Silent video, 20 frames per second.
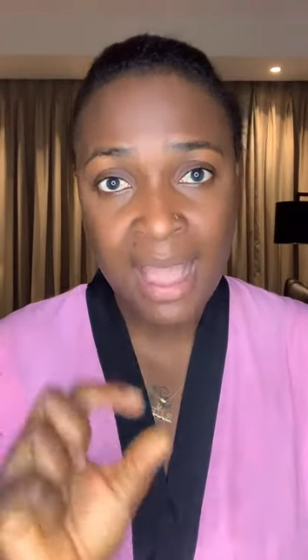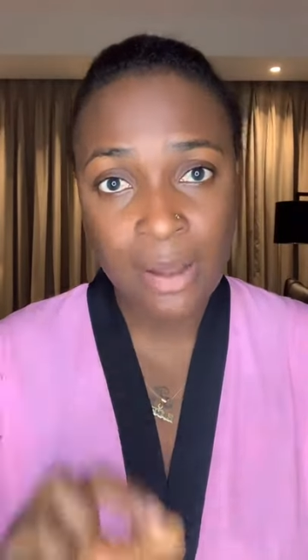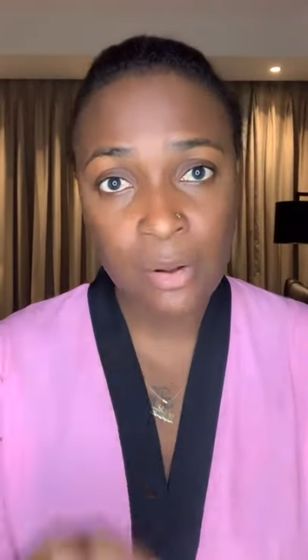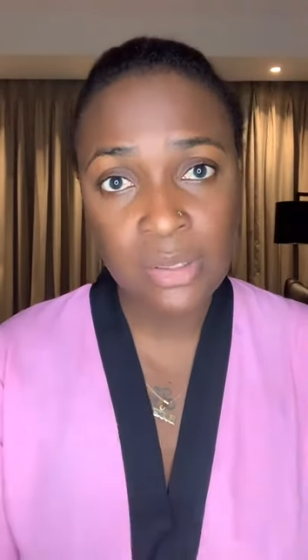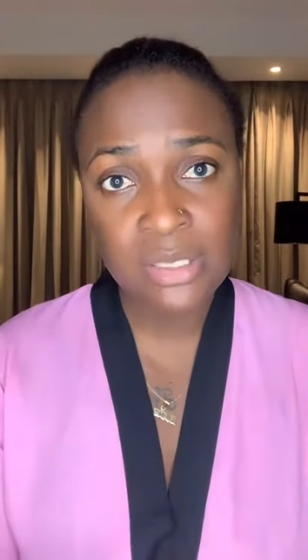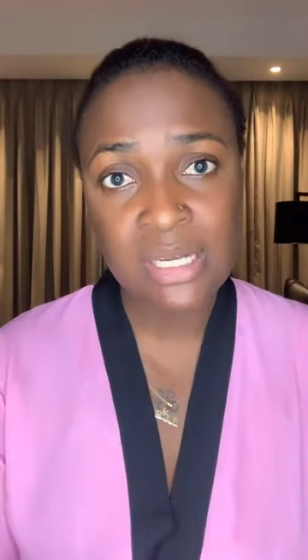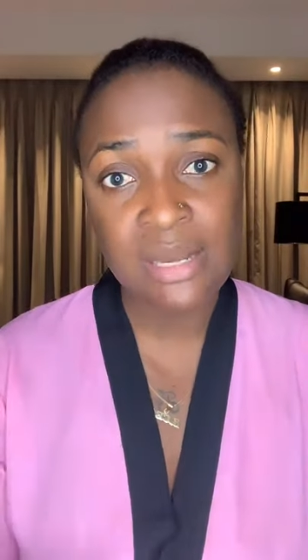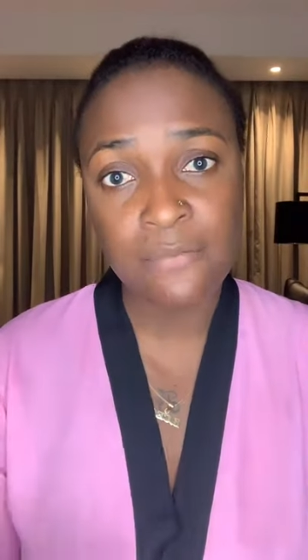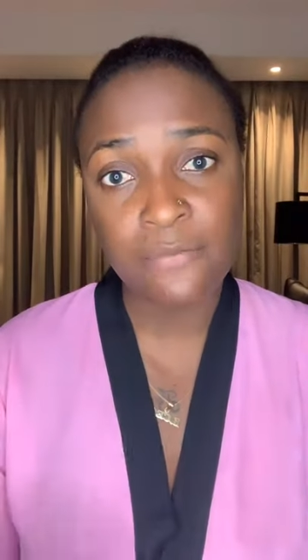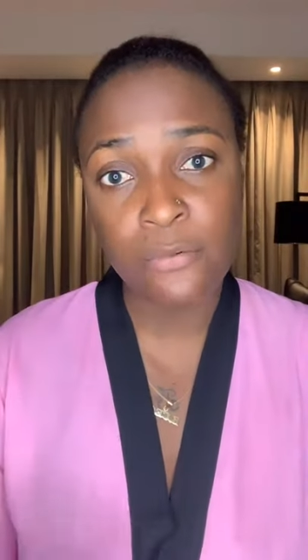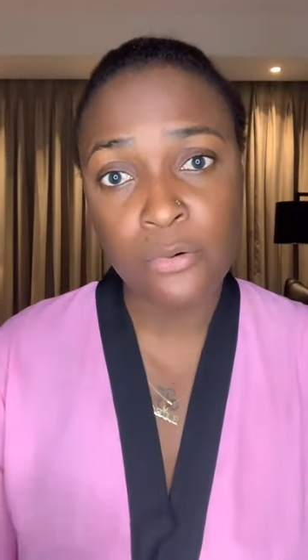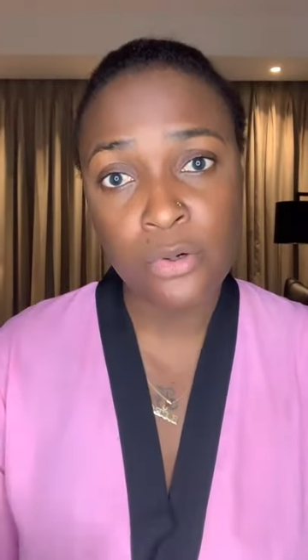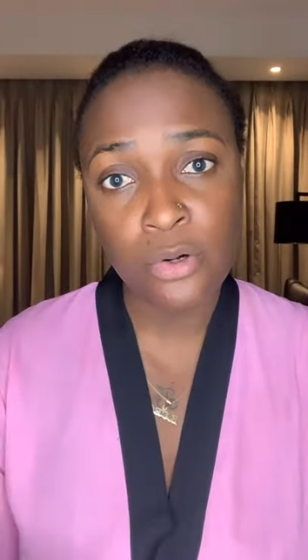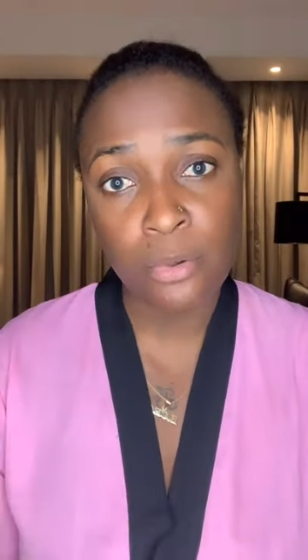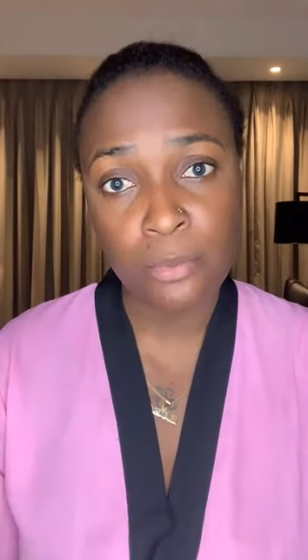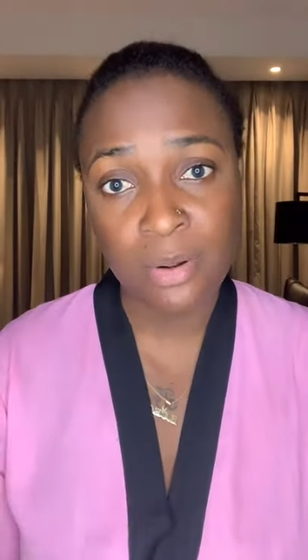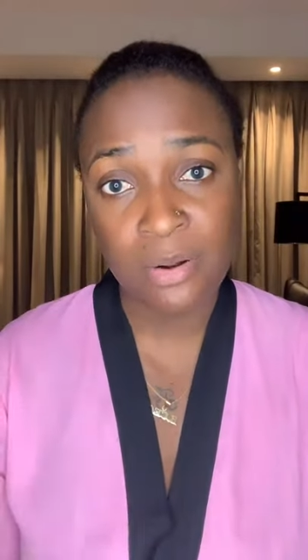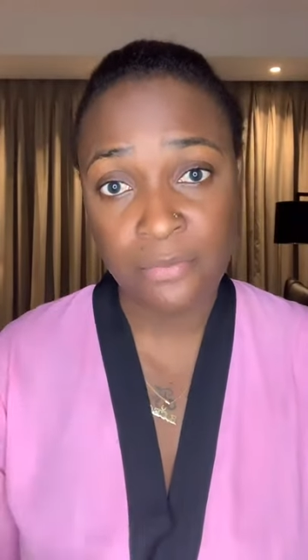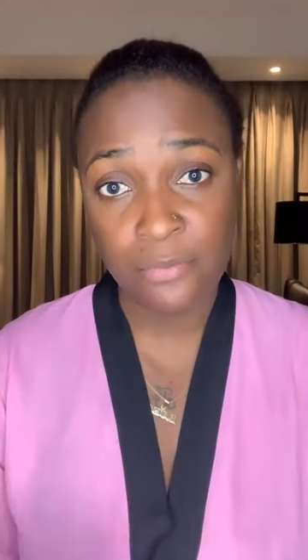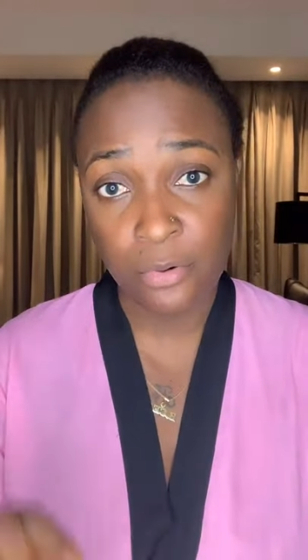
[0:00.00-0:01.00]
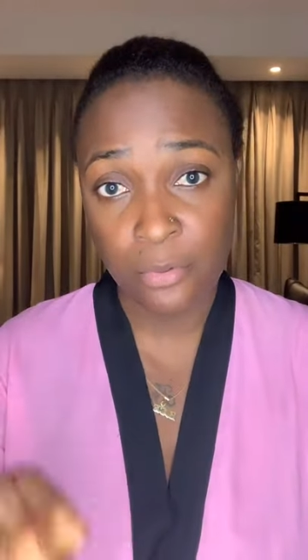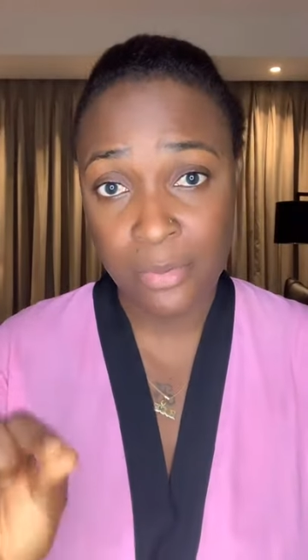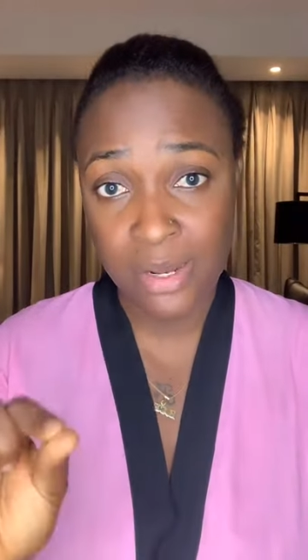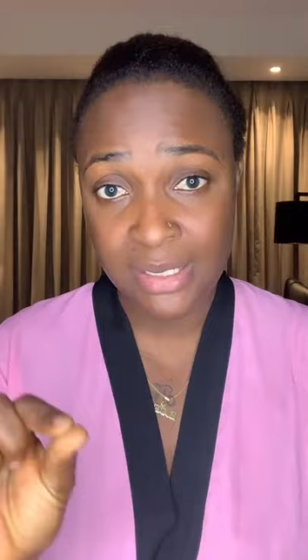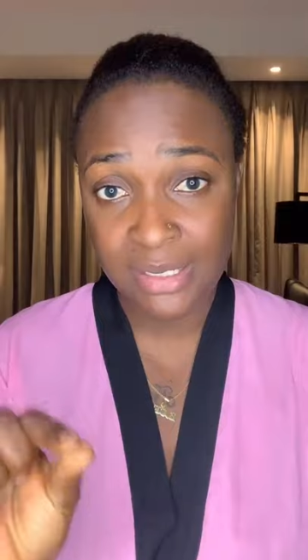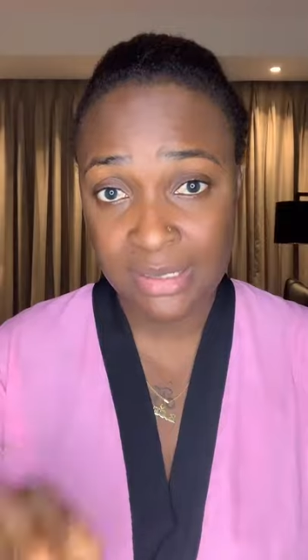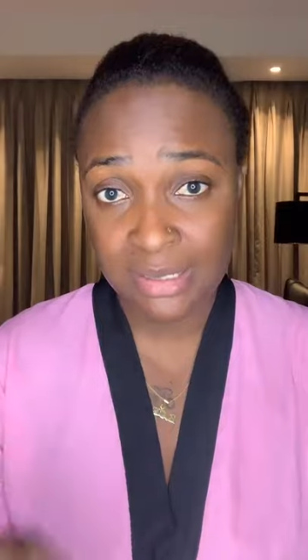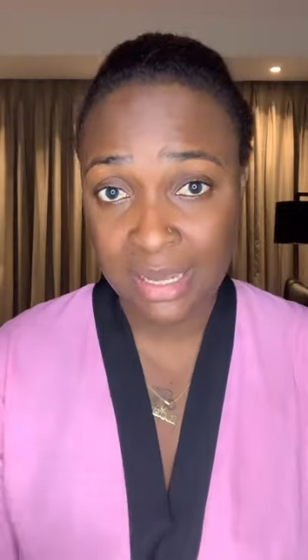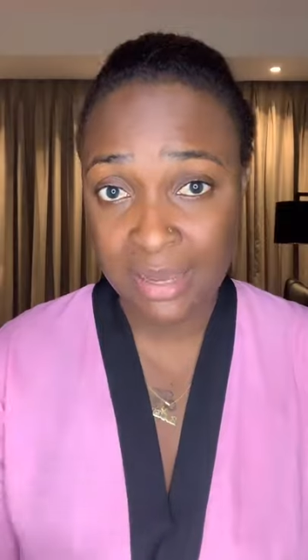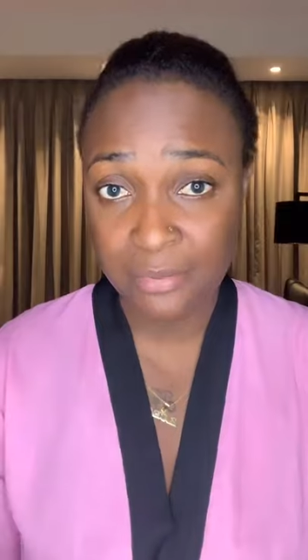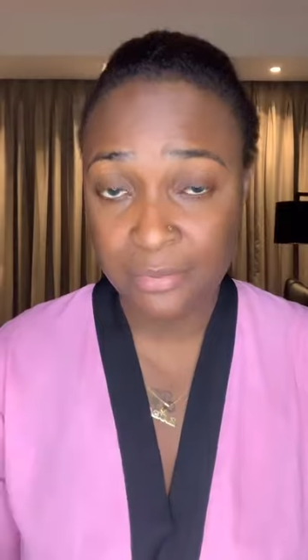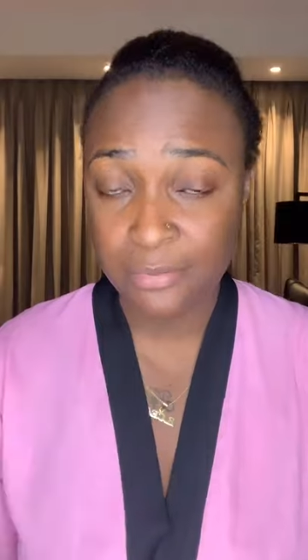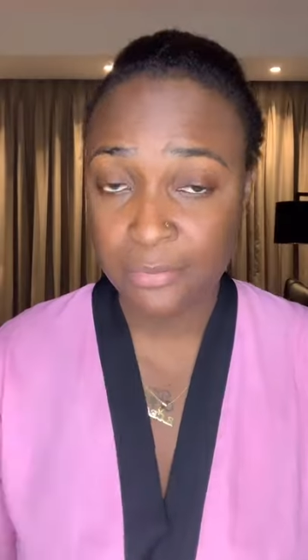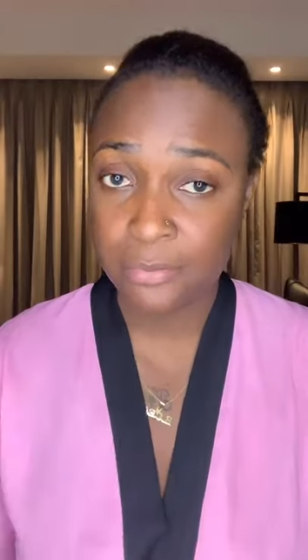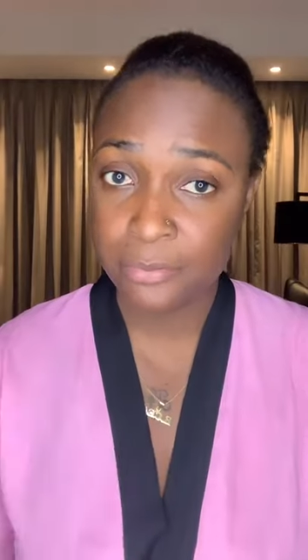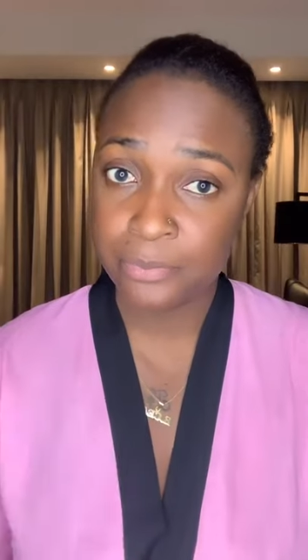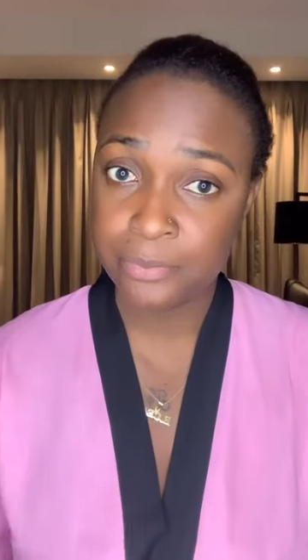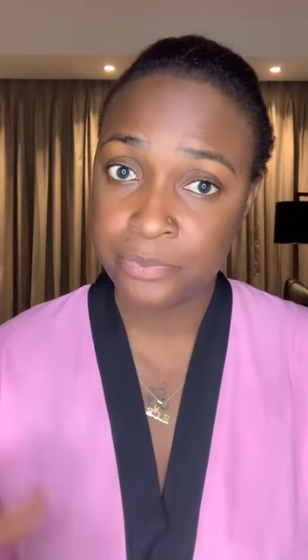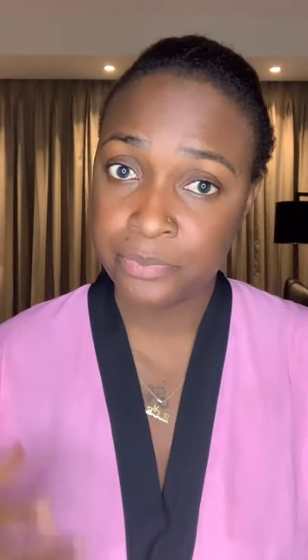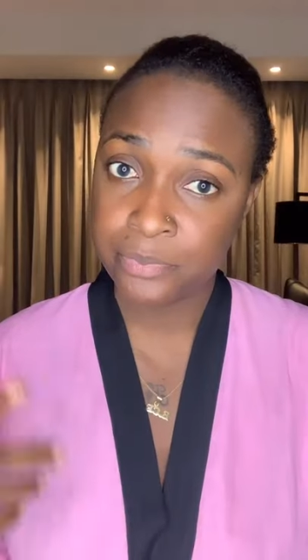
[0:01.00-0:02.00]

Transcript: I got her phone number from my staff.